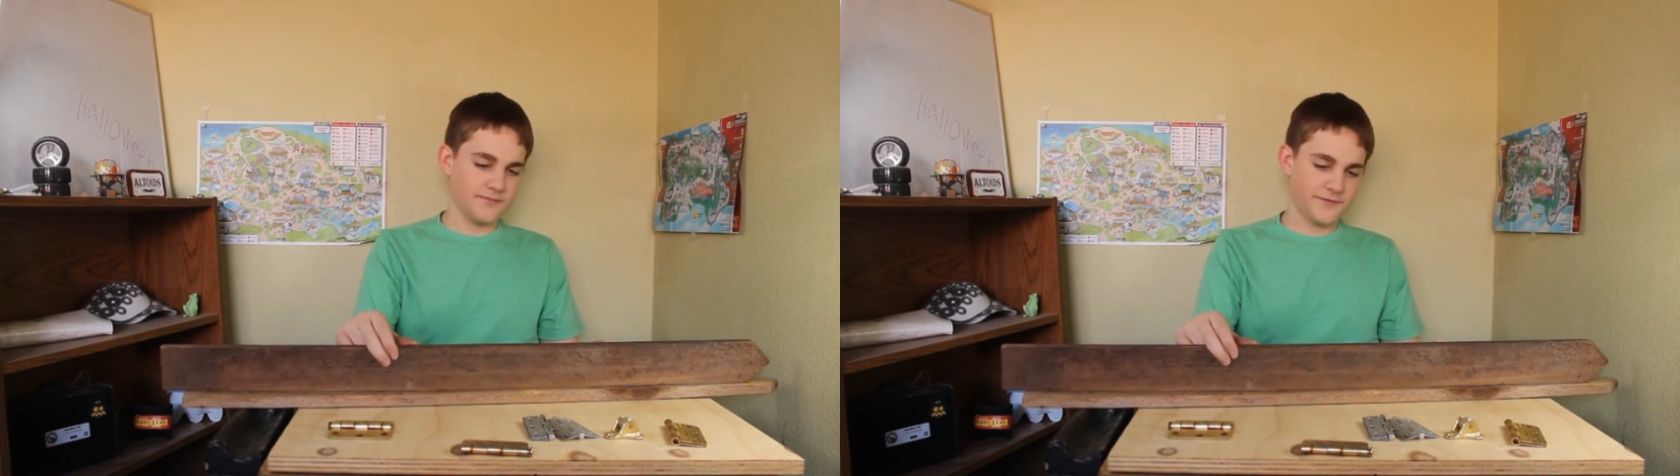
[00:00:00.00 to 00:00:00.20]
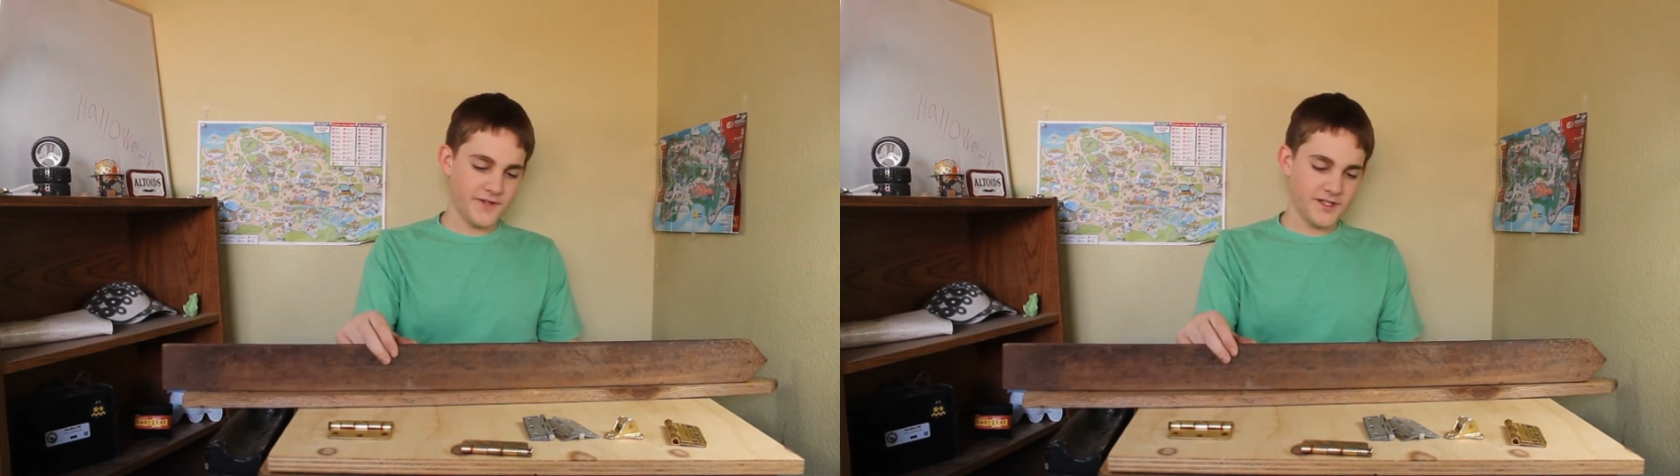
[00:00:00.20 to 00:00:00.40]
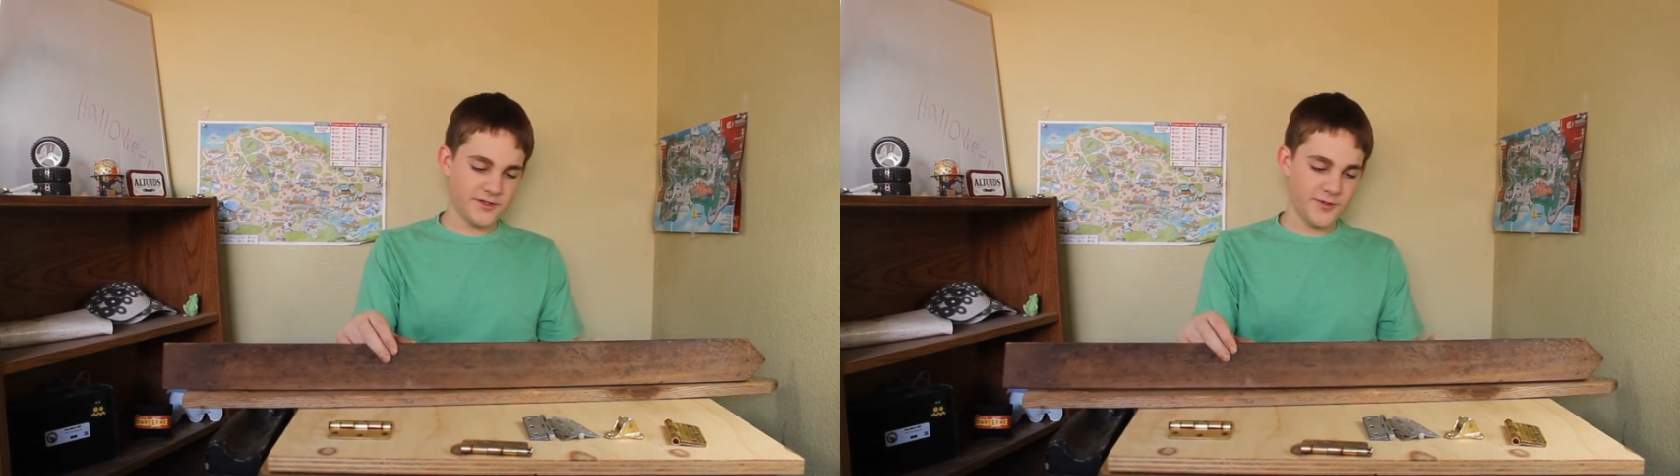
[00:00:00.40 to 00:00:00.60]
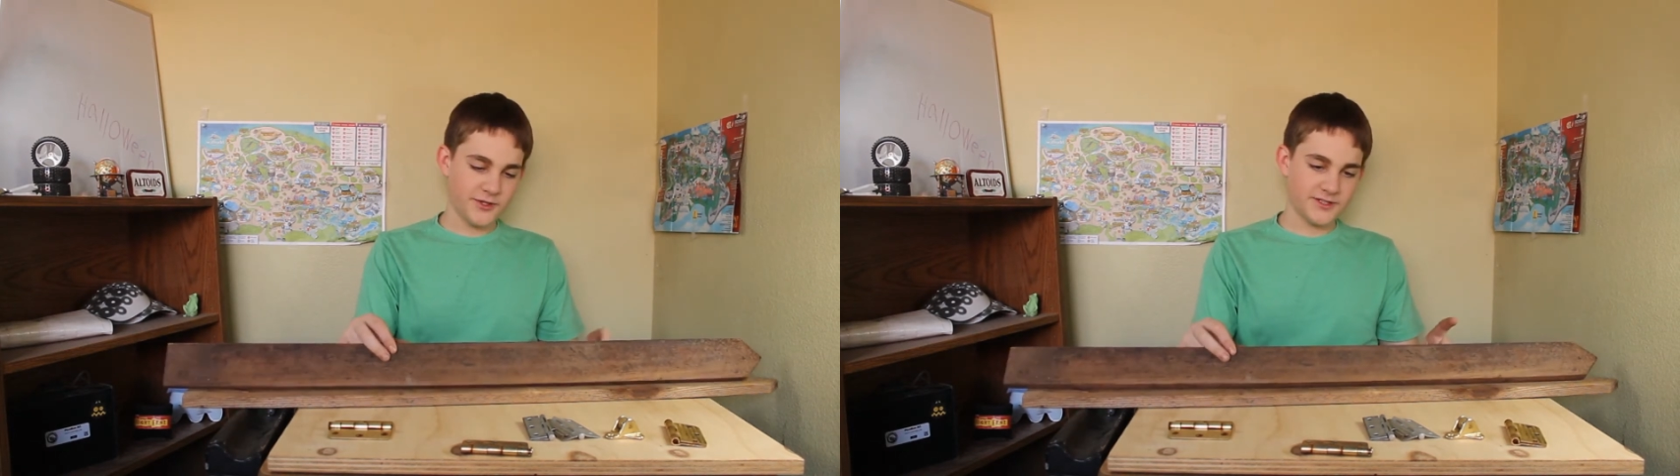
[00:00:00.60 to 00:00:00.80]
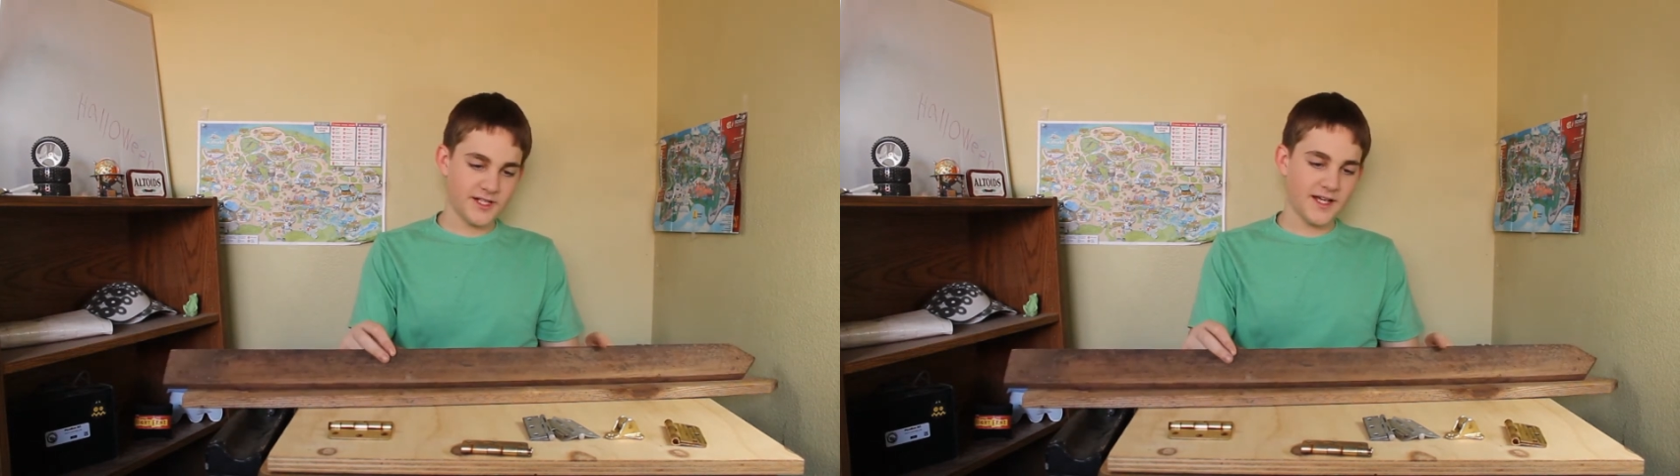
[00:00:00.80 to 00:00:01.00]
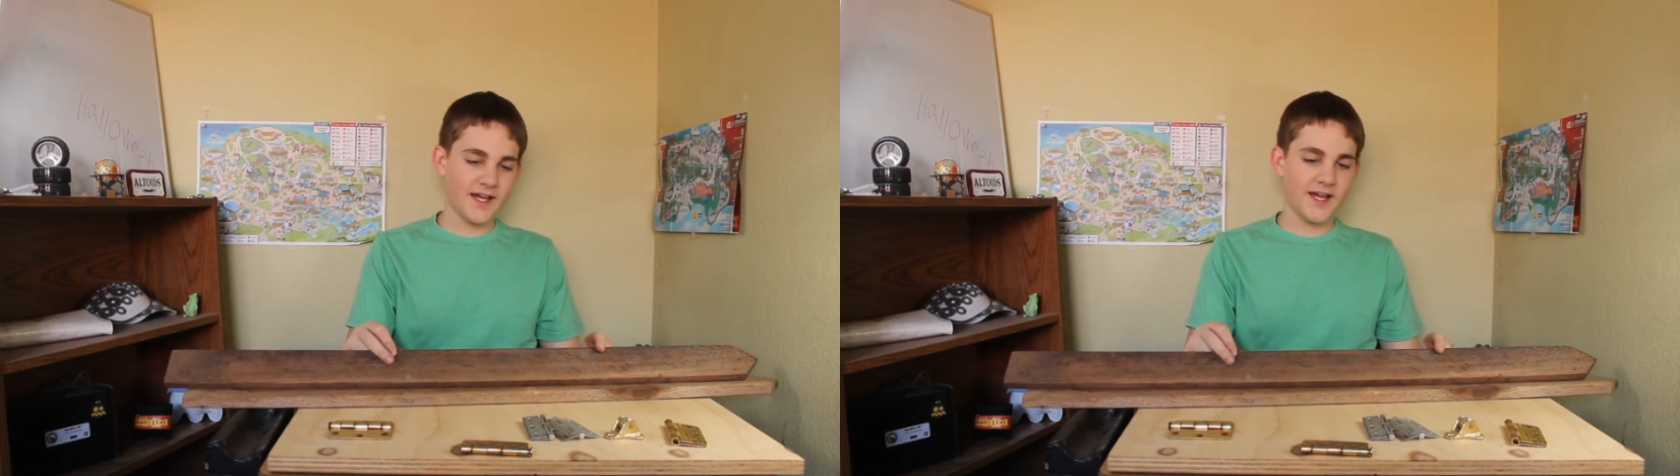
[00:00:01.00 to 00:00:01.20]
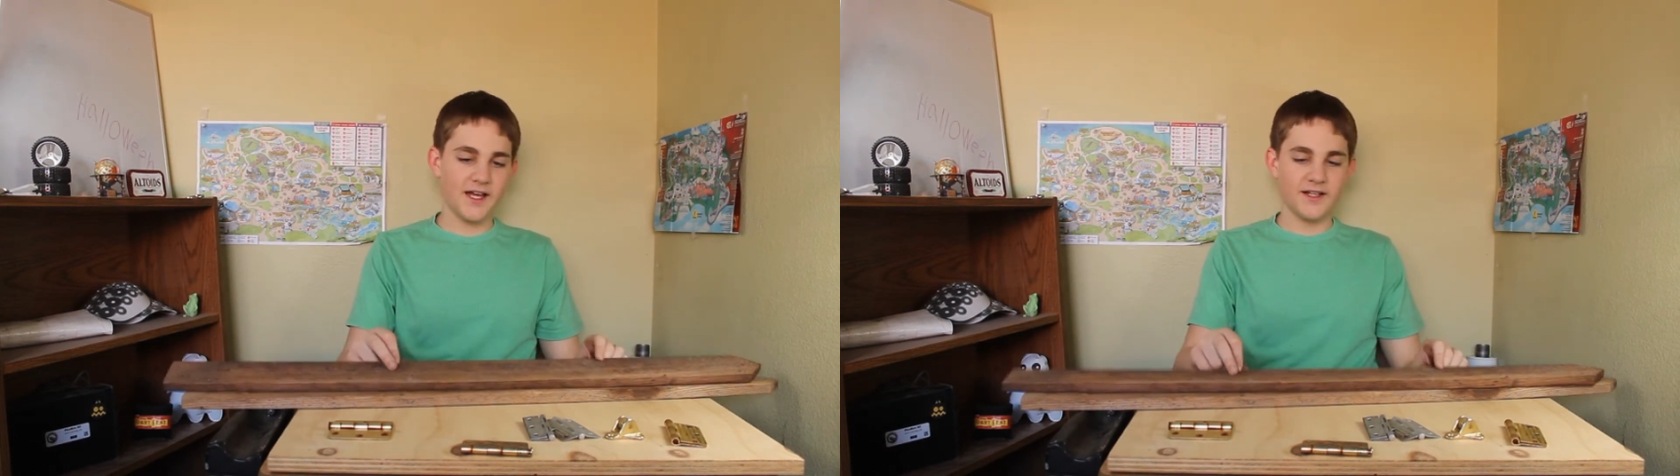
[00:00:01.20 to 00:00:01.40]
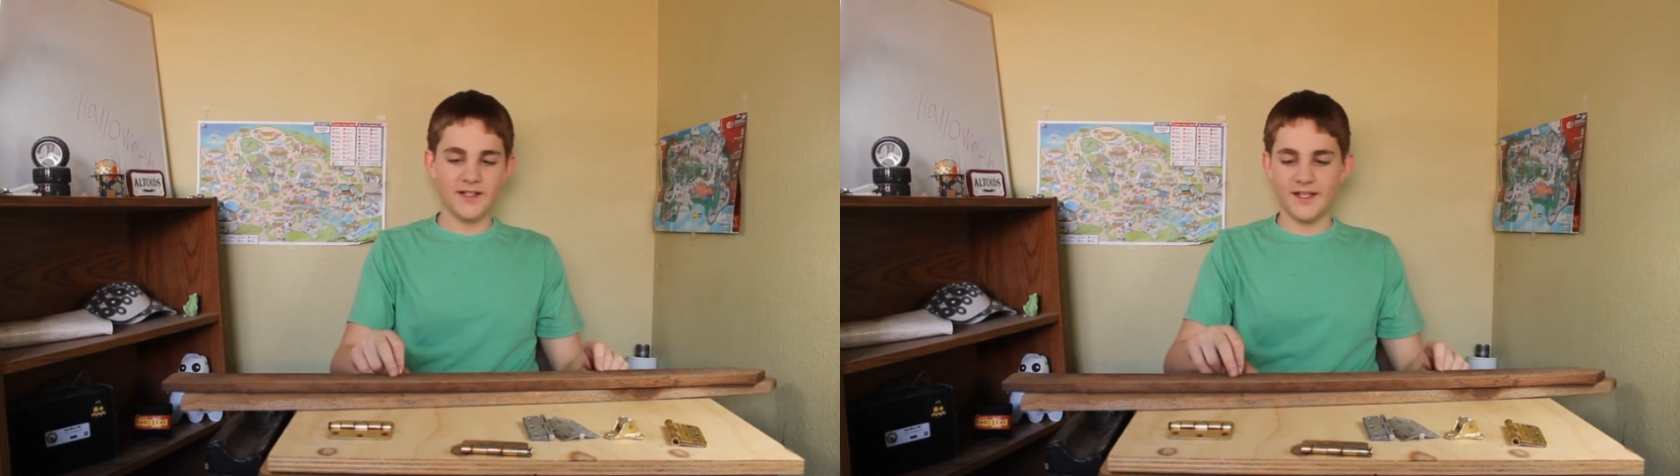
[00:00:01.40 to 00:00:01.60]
fence posts that I had